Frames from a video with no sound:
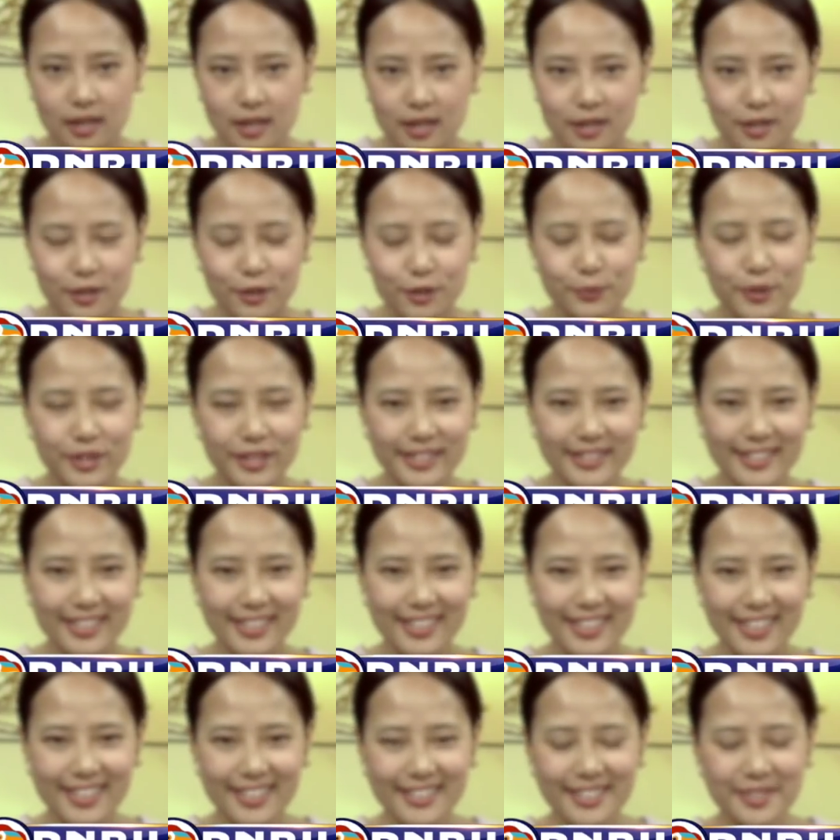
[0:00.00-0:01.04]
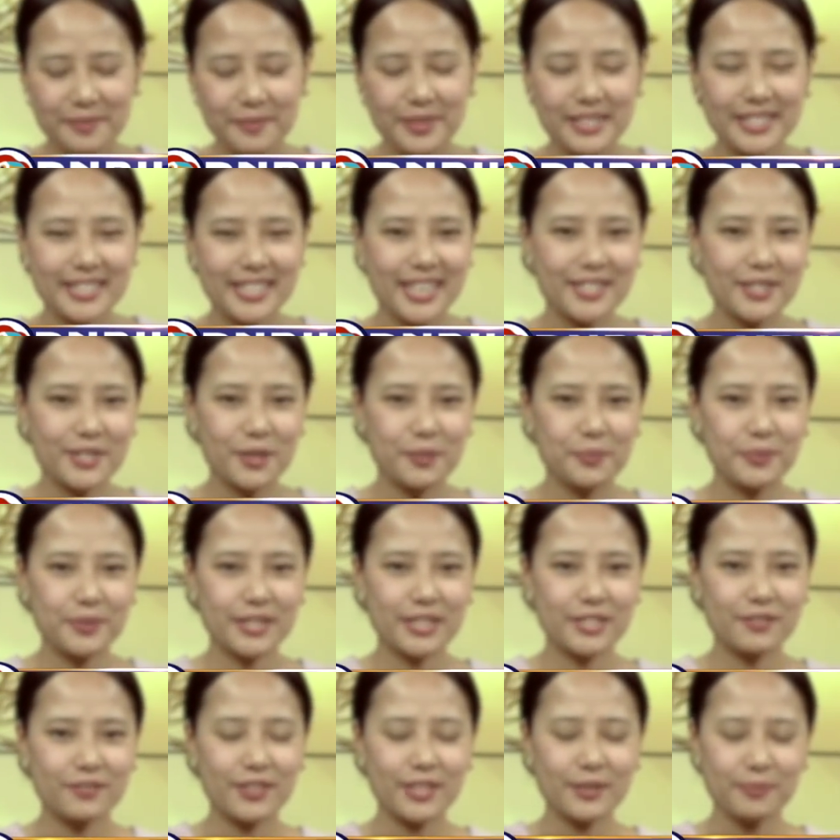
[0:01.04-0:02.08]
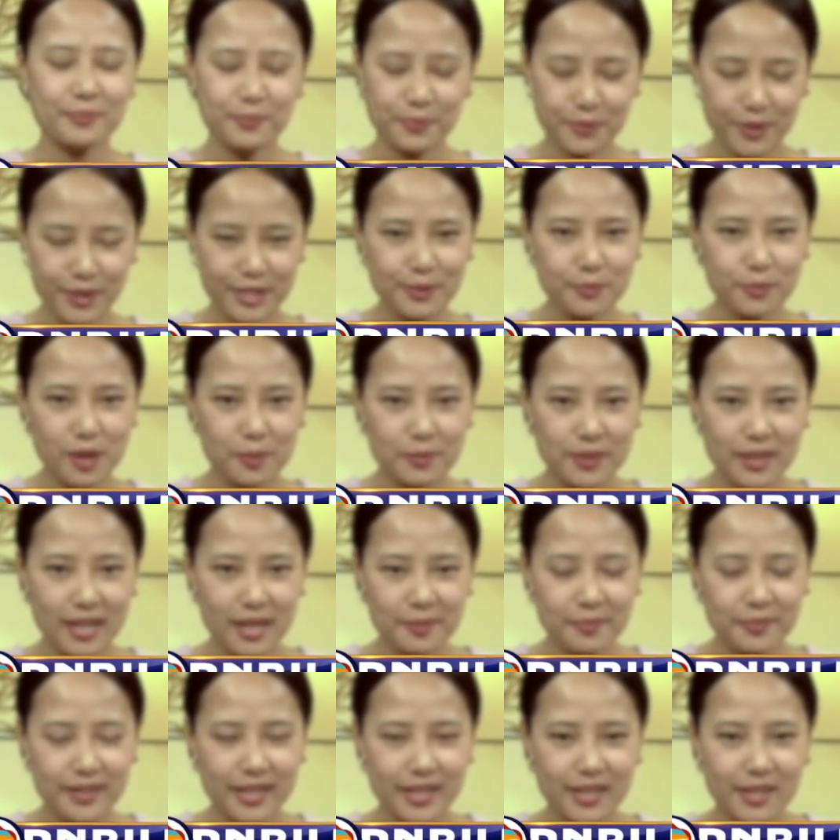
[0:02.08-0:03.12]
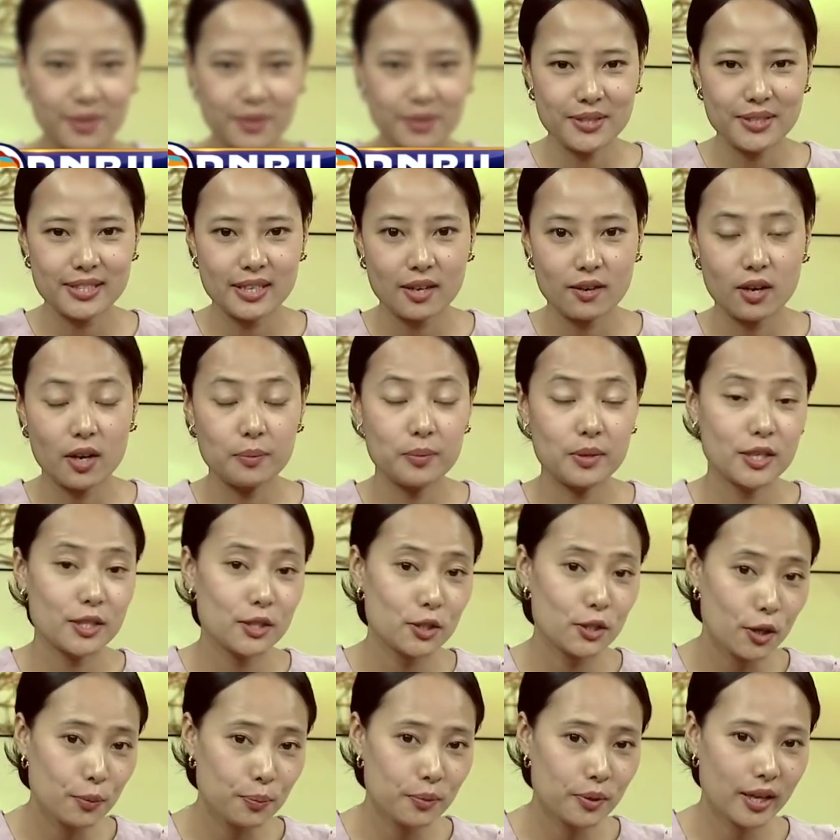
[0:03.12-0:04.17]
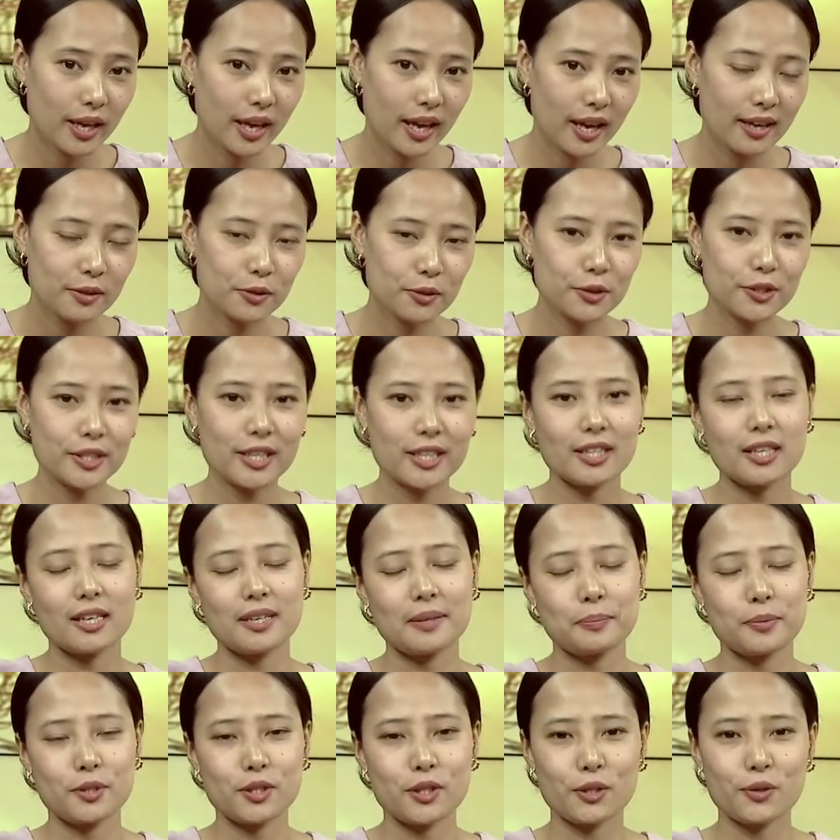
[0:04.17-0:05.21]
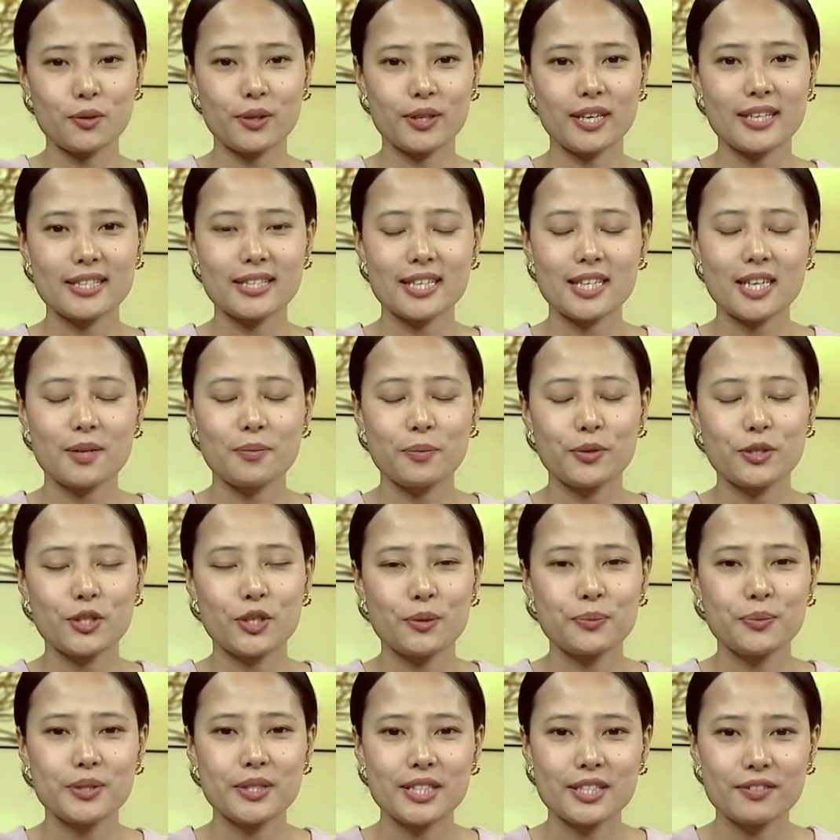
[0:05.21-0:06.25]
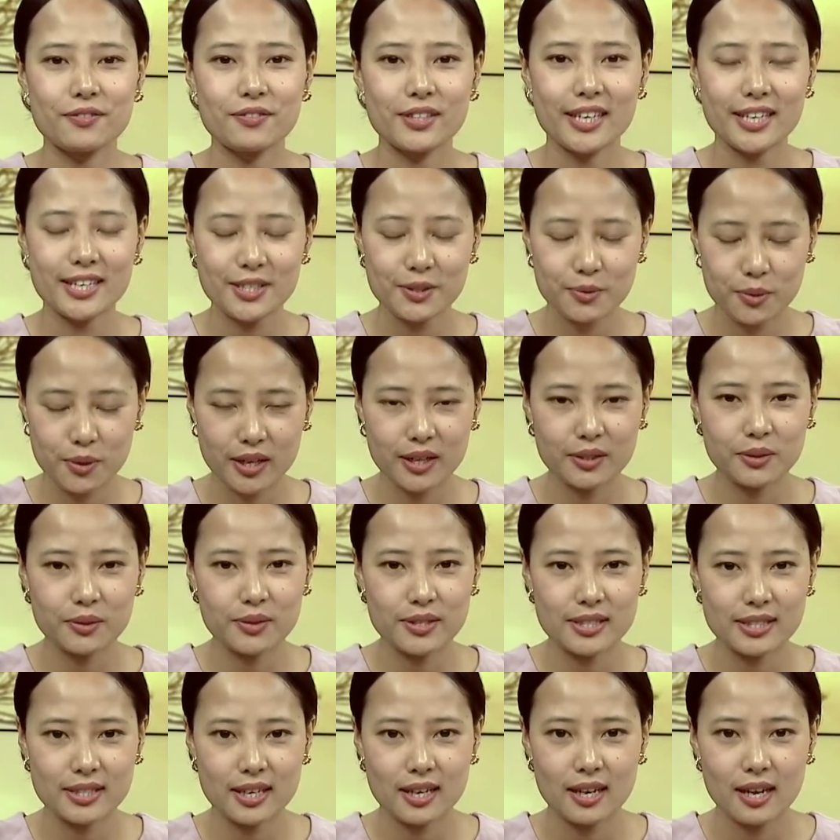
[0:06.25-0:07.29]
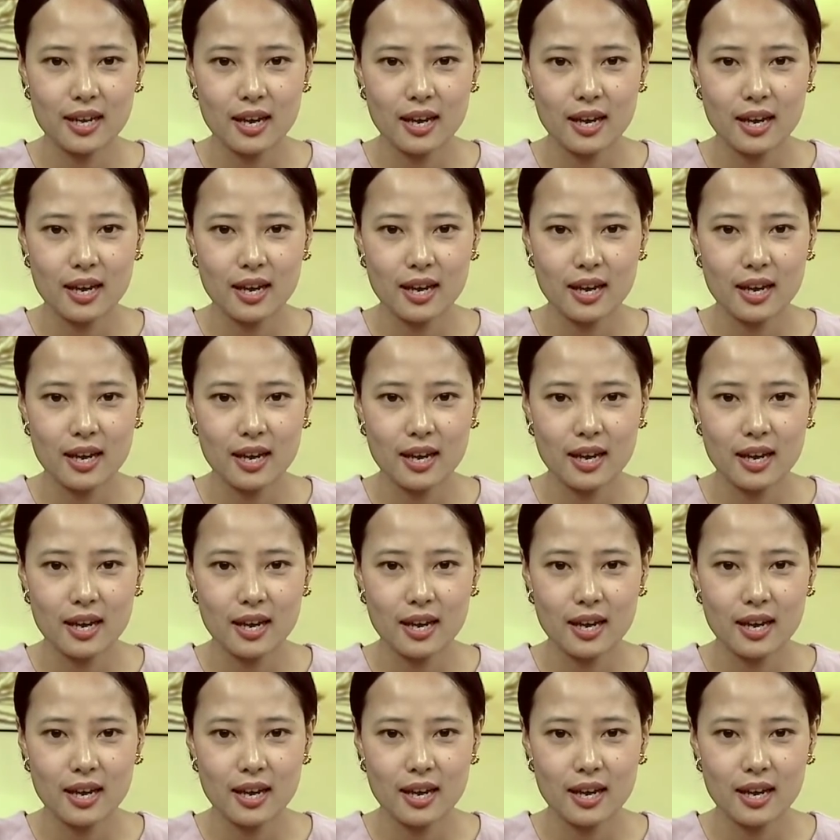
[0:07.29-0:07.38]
Good morning, Nagaland. I'm your host, Hornbilltv. I'm your host, and I'm your host. And I'm your host, and I'm your host, and I'm your host, and I'm your host.